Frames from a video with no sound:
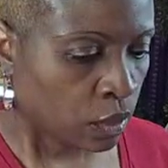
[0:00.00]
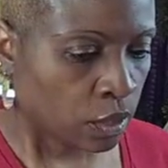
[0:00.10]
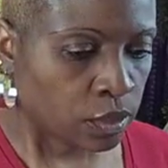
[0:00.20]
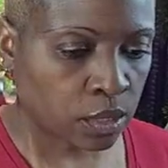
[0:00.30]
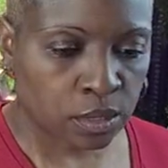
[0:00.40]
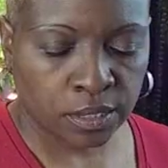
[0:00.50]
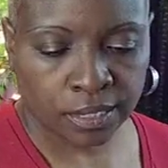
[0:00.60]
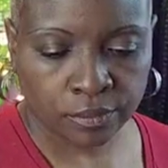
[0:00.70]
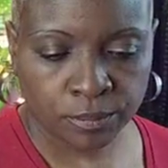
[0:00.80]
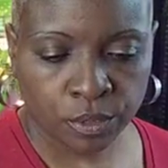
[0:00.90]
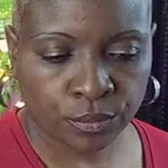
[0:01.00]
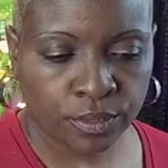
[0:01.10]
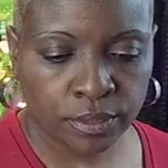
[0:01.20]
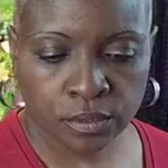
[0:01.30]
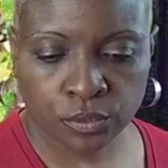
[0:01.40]
It doesn't have to be
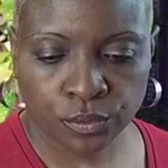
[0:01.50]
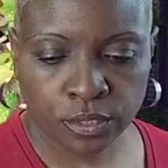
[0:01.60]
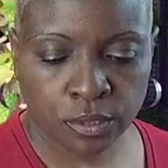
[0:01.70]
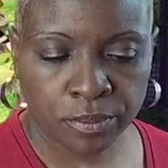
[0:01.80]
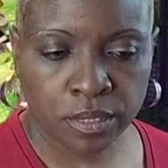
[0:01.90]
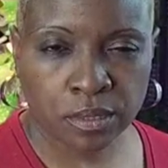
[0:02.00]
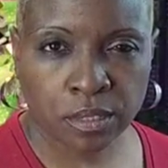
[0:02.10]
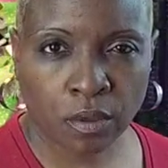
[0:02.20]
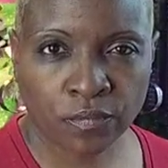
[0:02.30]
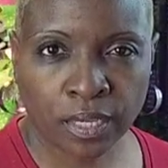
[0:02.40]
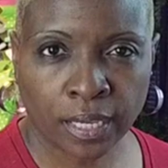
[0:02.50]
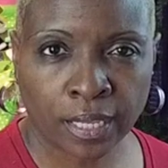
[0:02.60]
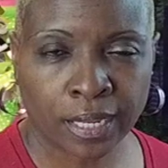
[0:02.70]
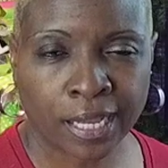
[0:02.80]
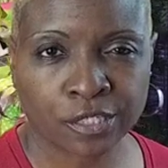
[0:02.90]
green. It's green. It could be the soft
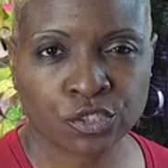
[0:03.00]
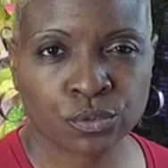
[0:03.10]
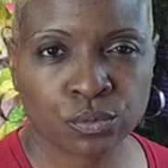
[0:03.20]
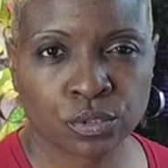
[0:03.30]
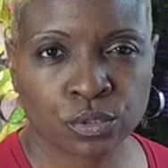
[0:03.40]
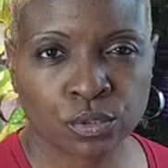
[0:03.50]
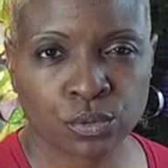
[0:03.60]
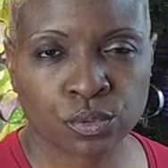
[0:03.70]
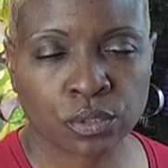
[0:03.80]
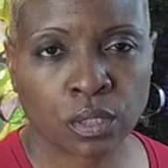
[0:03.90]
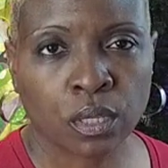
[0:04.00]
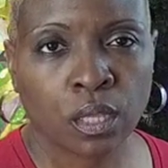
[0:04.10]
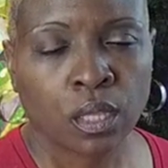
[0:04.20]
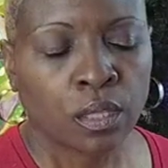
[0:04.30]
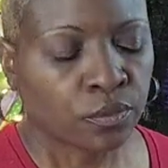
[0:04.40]
kind. I choose to use
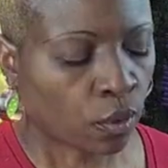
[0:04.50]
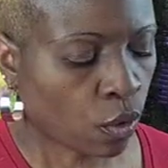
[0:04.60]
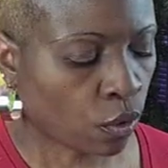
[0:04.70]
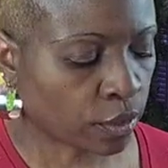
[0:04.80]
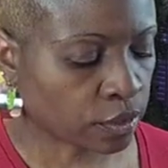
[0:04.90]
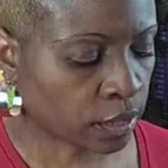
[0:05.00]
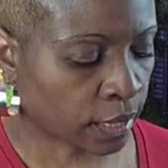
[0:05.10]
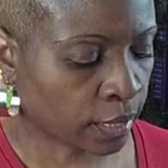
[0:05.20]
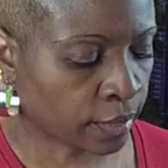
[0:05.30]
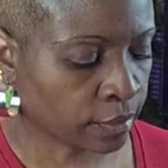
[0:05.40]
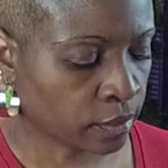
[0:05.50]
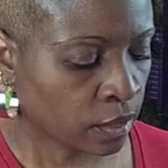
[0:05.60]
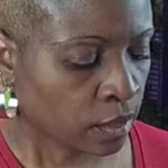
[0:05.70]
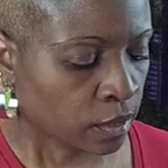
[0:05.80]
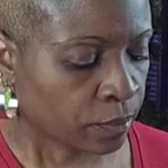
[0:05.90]
the hard kind
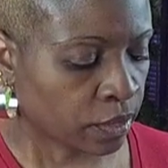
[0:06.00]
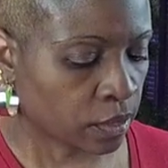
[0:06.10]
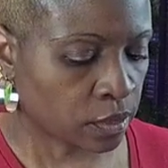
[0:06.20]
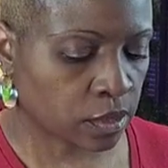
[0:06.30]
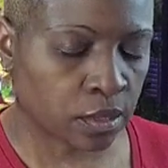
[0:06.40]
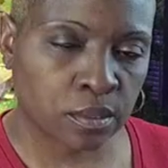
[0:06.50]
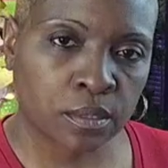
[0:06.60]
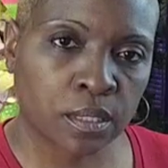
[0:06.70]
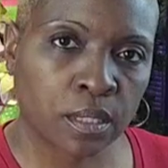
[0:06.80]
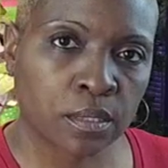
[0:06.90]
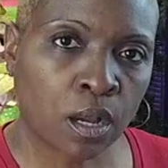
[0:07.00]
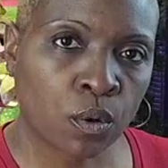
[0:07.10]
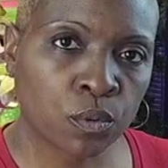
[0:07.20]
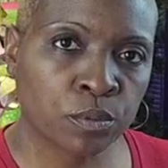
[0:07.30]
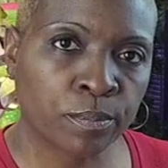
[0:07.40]
because it holds